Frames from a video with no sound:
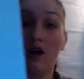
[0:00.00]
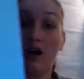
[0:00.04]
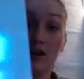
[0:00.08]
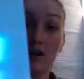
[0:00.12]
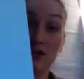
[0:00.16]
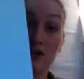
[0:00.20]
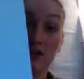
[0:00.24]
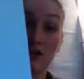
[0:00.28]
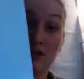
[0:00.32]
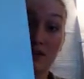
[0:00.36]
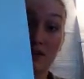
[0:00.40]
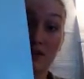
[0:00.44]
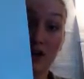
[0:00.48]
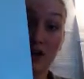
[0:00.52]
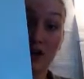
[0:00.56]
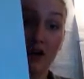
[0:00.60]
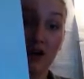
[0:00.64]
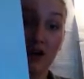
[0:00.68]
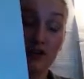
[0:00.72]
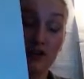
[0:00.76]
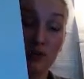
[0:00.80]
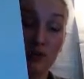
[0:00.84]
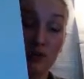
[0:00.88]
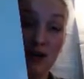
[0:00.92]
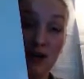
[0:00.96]
on your
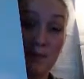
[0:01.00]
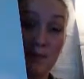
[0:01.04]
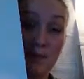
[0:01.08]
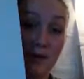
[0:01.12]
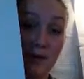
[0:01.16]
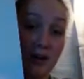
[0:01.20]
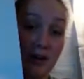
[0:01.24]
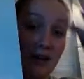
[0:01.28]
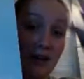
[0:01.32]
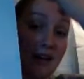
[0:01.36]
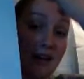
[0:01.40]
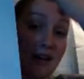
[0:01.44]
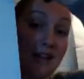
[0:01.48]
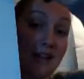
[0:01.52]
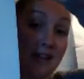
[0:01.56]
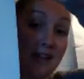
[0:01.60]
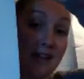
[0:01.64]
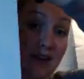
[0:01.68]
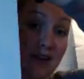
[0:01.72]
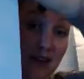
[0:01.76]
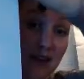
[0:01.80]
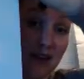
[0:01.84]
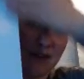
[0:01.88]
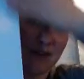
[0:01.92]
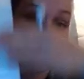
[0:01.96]
whiteboard,
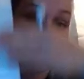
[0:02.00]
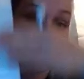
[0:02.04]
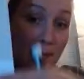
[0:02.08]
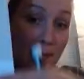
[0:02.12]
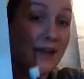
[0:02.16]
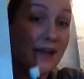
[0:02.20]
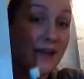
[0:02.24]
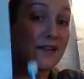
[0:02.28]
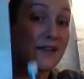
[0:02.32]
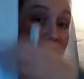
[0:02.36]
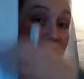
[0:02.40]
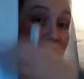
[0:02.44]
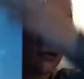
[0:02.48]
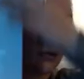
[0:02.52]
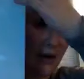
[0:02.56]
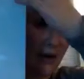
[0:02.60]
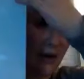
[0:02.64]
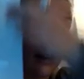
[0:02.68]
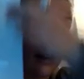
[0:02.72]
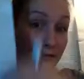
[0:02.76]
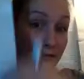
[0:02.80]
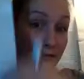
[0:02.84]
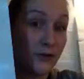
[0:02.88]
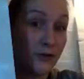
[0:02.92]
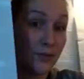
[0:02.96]
leave enough space to
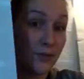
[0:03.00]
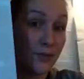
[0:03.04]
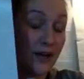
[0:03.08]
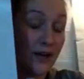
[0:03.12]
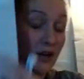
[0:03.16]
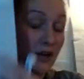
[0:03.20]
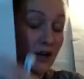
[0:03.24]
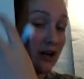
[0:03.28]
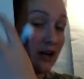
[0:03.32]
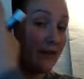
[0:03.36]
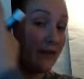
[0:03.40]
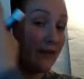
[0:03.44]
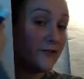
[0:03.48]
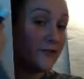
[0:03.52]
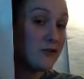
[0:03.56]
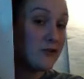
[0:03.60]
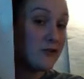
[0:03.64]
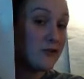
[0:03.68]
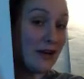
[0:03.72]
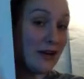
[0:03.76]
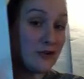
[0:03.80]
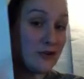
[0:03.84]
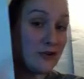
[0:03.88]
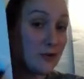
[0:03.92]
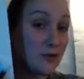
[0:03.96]
write a full paragraph.
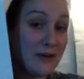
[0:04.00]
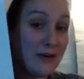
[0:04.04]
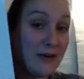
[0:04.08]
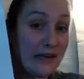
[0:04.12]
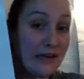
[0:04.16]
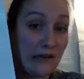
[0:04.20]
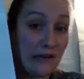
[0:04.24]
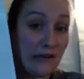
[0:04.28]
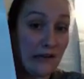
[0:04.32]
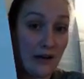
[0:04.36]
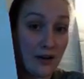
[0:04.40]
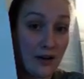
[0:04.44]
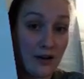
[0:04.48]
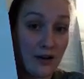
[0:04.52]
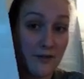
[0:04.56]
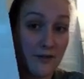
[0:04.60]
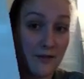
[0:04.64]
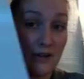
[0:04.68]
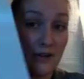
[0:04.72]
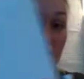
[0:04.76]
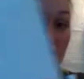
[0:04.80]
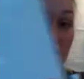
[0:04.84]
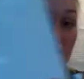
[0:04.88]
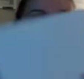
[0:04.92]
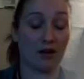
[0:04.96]
If you write too big, you're not
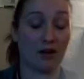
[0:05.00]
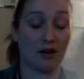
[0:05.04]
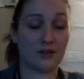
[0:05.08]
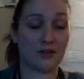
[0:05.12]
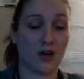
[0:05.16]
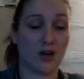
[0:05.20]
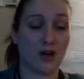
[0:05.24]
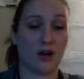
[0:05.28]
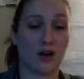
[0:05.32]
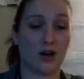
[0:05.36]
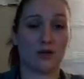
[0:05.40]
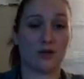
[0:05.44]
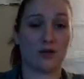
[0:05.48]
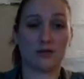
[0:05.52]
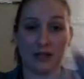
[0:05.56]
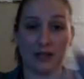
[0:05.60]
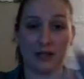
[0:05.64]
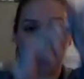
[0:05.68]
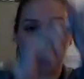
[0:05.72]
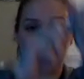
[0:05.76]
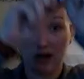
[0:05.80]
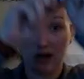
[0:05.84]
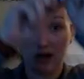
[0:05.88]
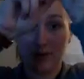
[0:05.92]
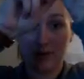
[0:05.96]
going to fit it all. So
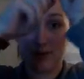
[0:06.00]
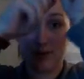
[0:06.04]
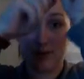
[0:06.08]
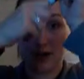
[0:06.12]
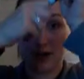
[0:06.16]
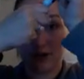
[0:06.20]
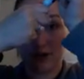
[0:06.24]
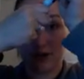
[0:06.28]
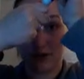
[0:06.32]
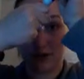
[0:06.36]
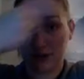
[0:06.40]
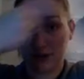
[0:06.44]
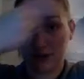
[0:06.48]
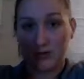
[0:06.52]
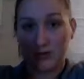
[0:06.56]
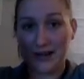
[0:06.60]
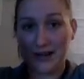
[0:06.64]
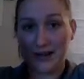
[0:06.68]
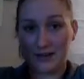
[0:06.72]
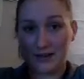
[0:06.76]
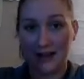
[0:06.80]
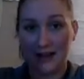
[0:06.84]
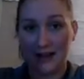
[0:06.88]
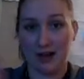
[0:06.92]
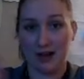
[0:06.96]
let's grab our markers
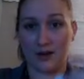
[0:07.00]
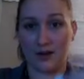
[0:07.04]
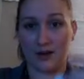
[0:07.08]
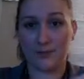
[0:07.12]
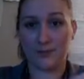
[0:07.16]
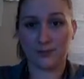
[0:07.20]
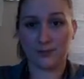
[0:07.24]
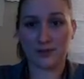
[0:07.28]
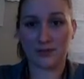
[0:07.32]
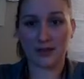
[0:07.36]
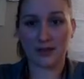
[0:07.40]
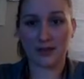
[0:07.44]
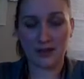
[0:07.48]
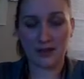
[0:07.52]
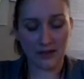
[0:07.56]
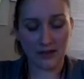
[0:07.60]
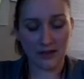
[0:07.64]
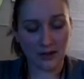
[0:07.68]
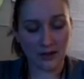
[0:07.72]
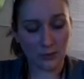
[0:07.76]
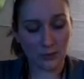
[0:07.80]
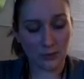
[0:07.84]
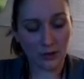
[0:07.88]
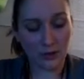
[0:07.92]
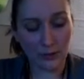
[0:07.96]
right now.
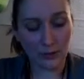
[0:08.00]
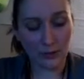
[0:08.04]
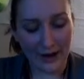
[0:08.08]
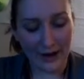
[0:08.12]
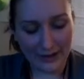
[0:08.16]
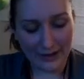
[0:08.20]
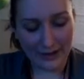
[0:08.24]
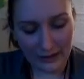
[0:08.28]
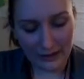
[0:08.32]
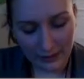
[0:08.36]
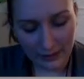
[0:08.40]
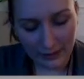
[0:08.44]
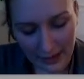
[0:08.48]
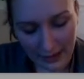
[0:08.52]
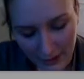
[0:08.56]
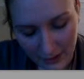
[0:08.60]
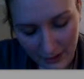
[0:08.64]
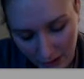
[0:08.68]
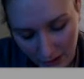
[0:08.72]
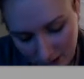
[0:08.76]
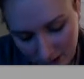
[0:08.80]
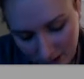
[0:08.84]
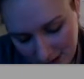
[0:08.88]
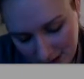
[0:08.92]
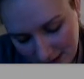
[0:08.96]
We're writing a
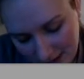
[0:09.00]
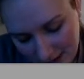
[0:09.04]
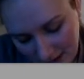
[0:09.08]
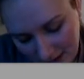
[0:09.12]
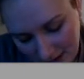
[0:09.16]
letter.